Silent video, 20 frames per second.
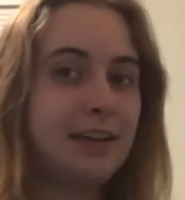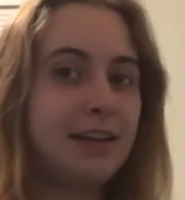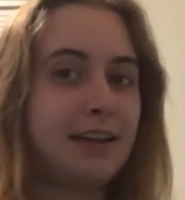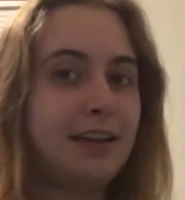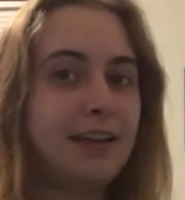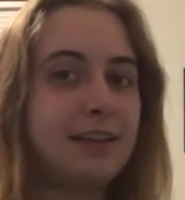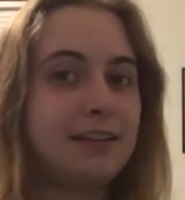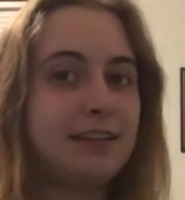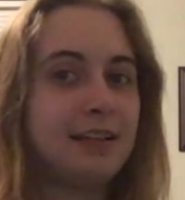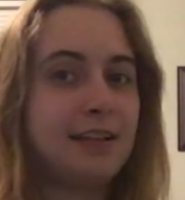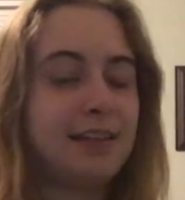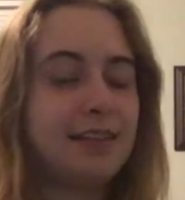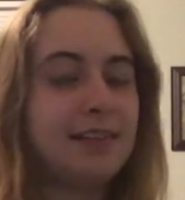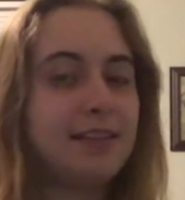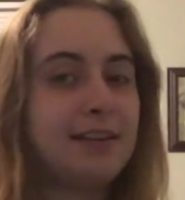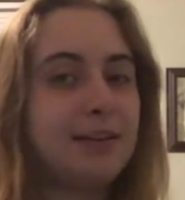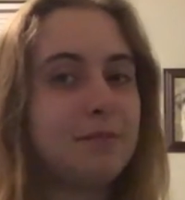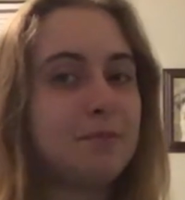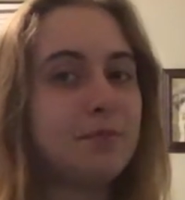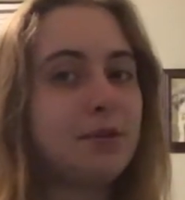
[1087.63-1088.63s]
And I
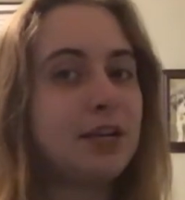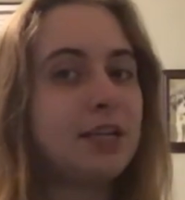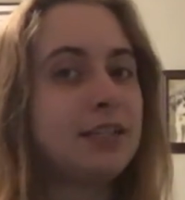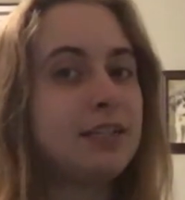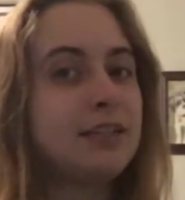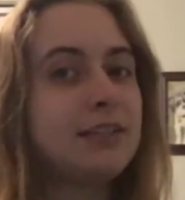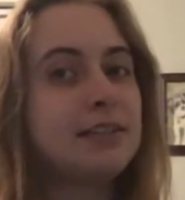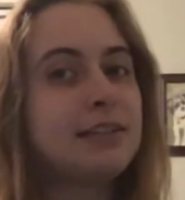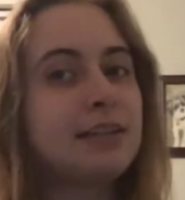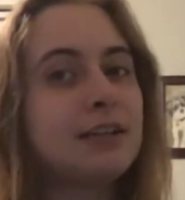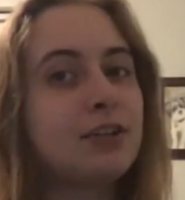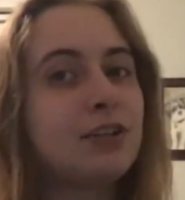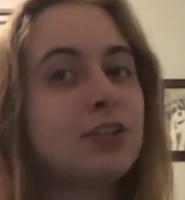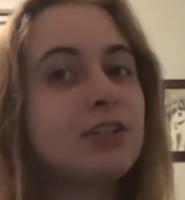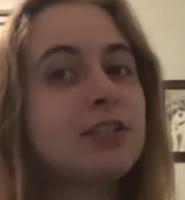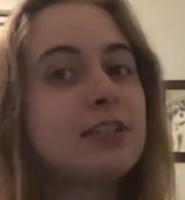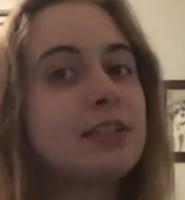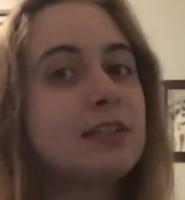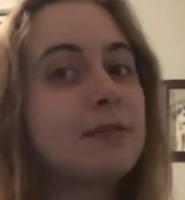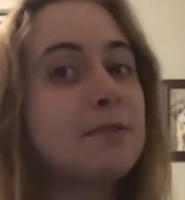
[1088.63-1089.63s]
think Brandon
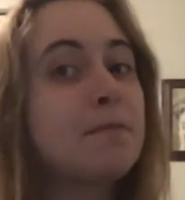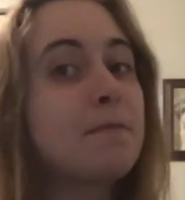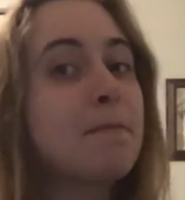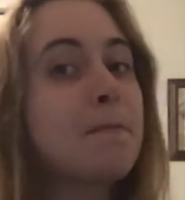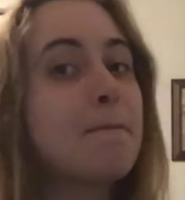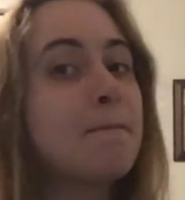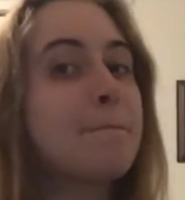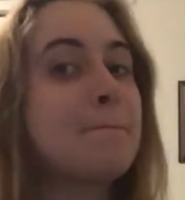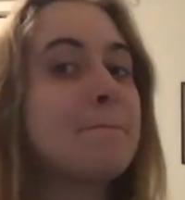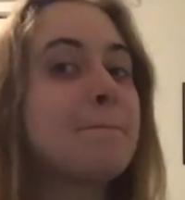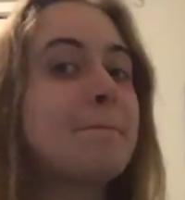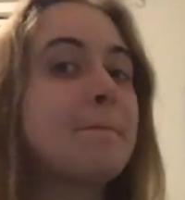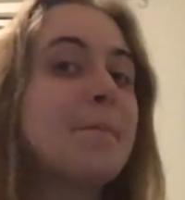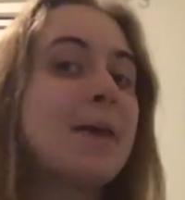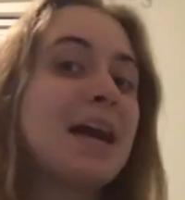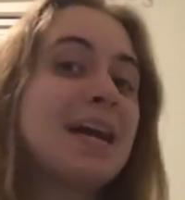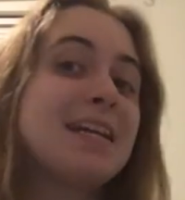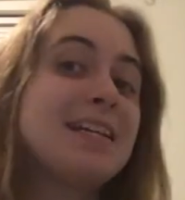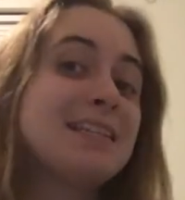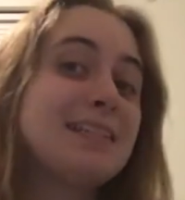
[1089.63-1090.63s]
Sanderson
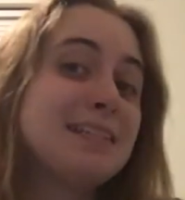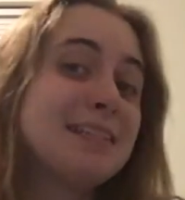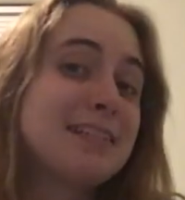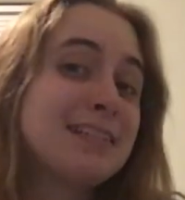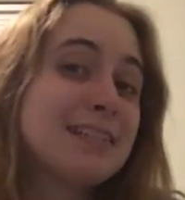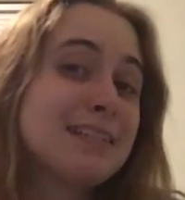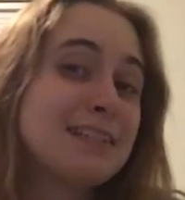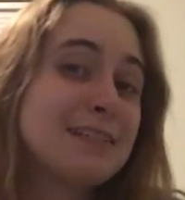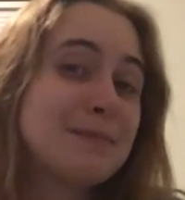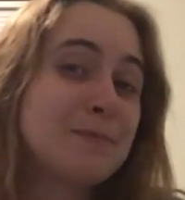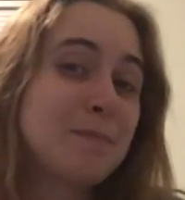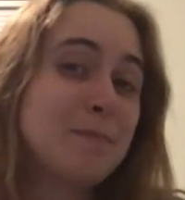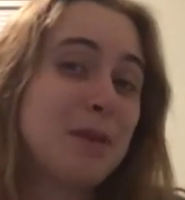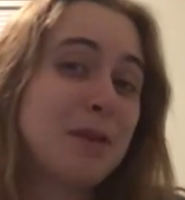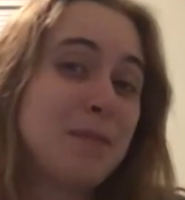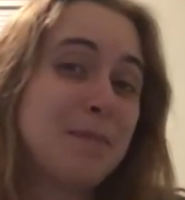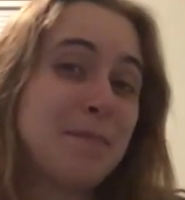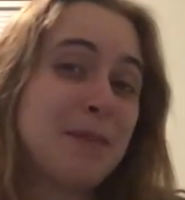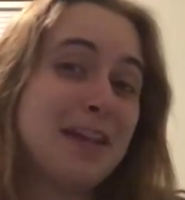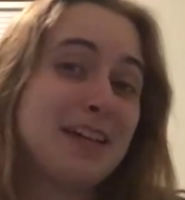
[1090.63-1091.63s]
might be
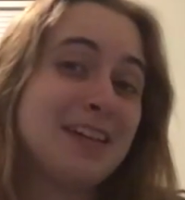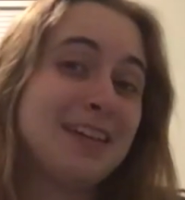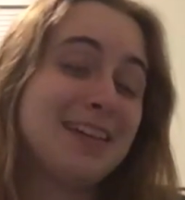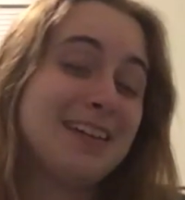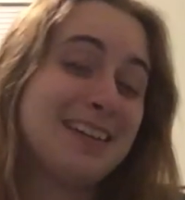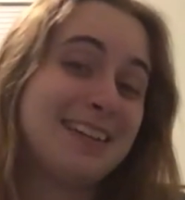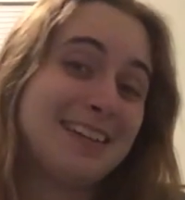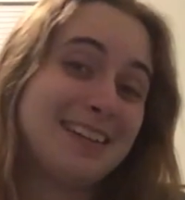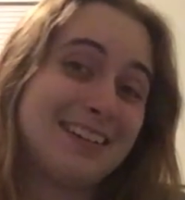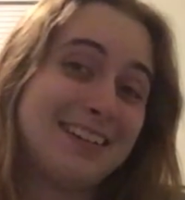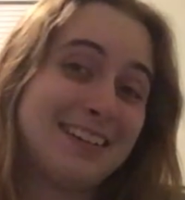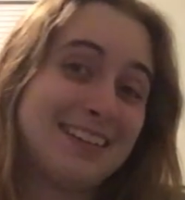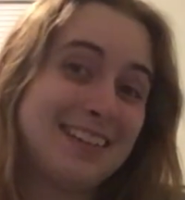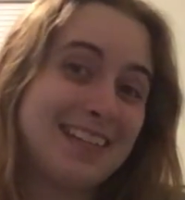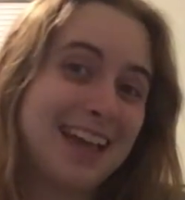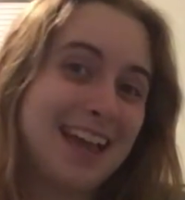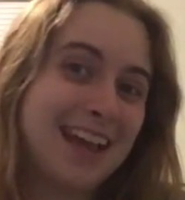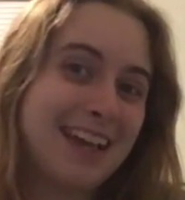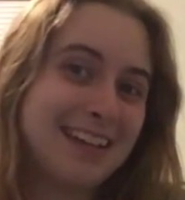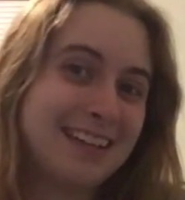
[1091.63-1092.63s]
making
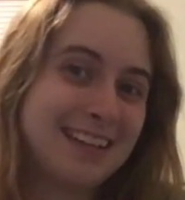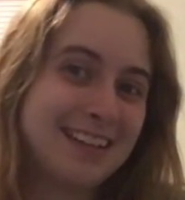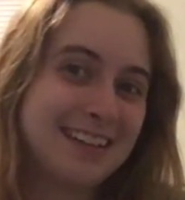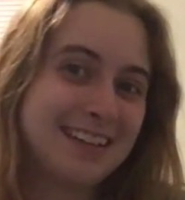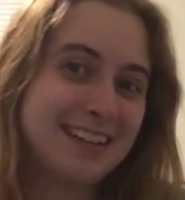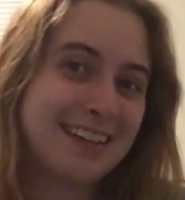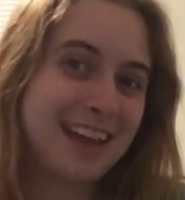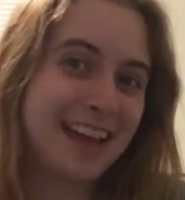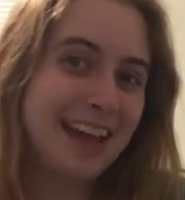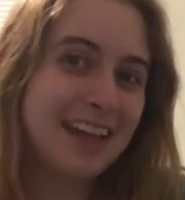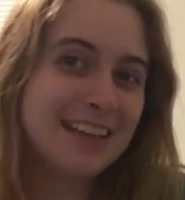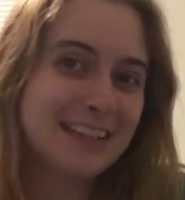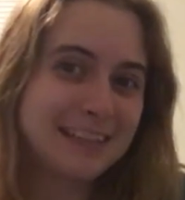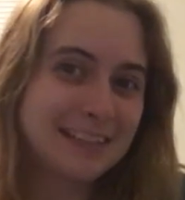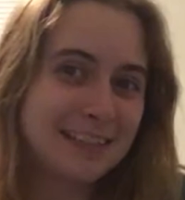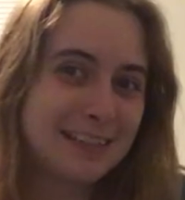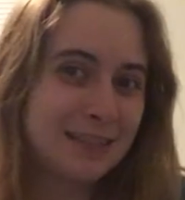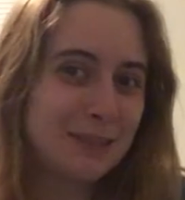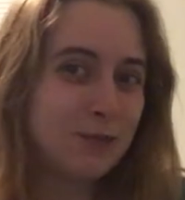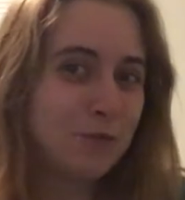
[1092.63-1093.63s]
that
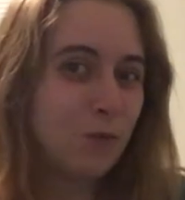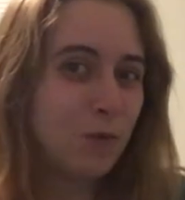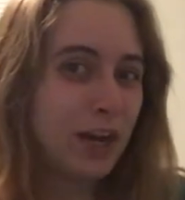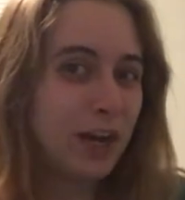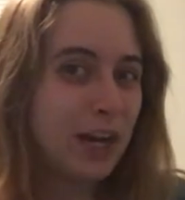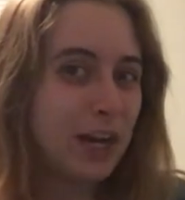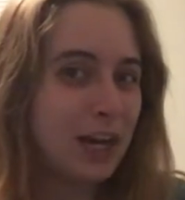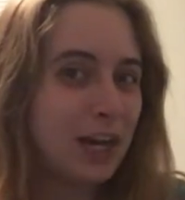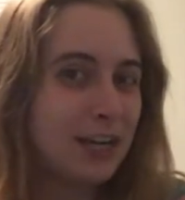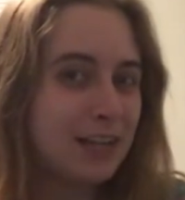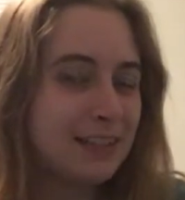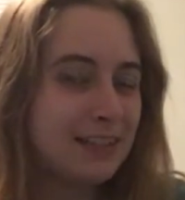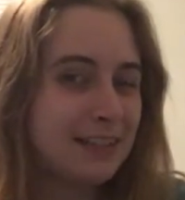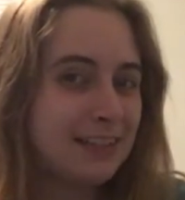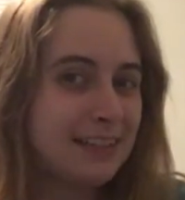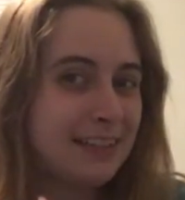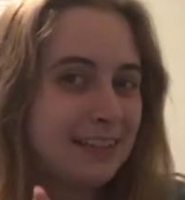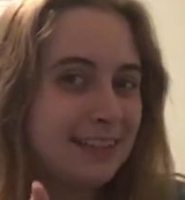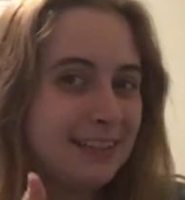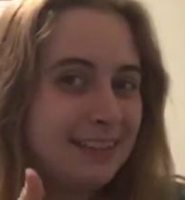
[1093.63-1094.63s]
case where
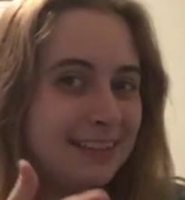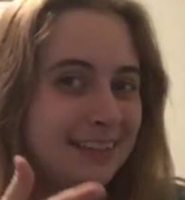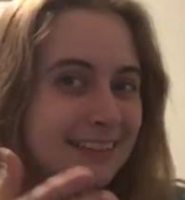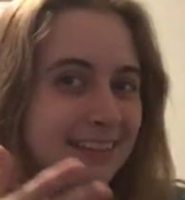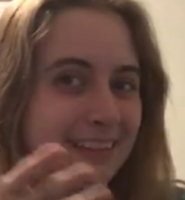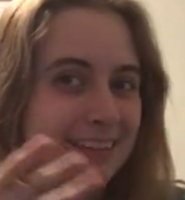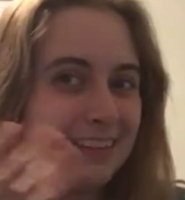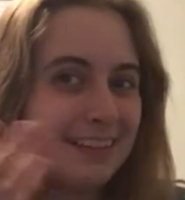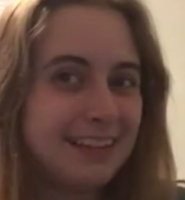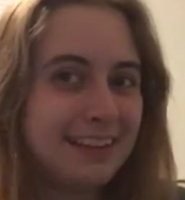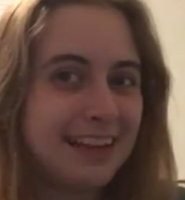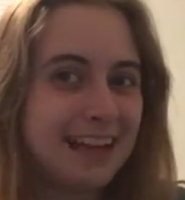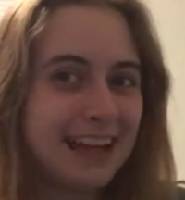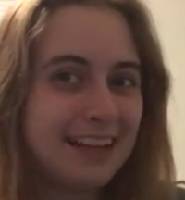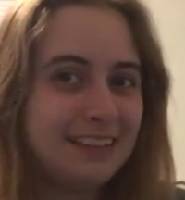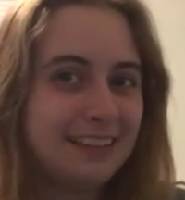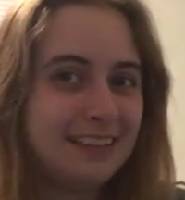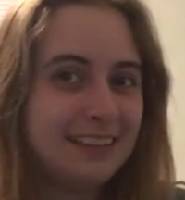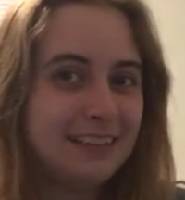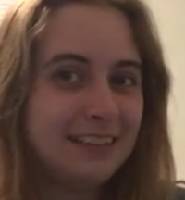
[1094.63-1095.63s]
Syl and
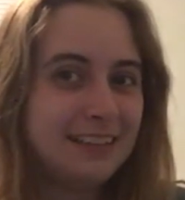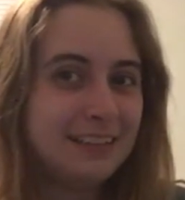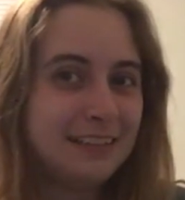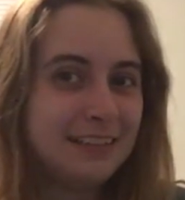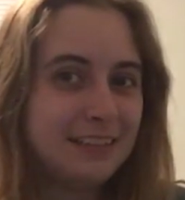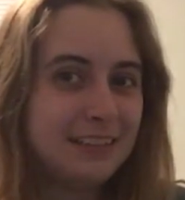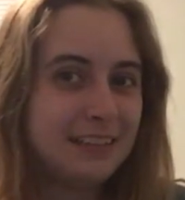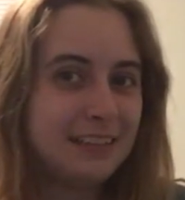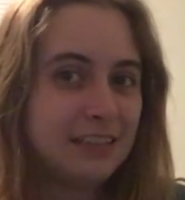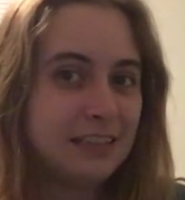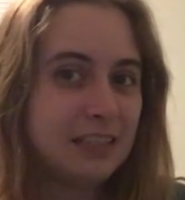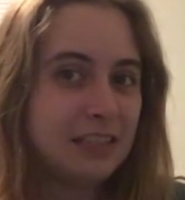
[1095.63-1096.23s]
Kaladin